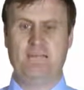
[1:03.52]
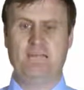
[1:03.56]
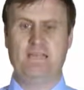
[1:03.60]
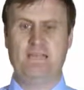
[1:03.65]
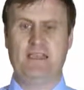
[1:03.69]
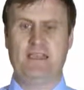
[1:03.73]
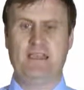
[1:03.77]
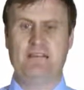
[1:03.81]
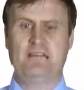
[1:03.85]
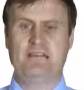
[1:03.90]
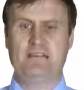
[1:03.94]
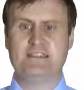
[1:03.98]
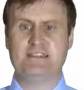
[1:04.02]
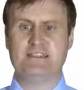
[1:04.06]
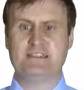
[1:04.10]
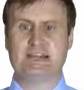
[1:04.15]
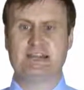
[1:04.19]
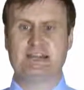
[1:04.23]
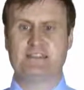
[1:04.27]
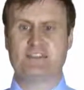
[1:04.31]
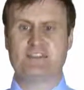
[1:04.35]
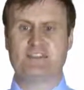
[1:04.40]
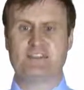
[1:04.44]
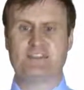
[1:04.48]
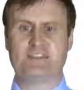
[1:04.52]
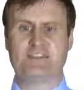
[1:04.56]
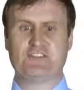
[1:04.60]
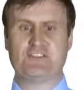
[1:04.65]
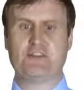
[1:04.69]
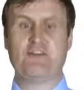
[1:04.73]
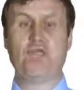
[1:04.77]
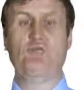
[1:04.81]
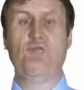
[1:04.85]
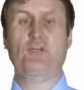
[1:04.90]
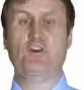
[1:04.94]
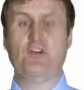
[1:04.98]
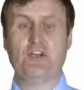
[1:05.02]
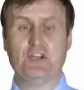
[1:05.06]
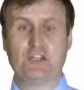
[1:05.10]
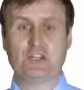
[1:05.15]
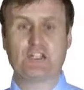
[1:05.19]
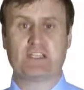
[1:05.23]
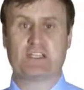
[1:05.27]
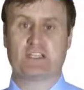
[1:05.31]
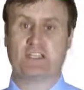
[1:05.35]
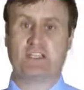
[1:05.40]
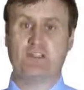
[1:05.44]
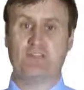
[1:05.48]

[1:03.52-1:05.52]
Various actions at work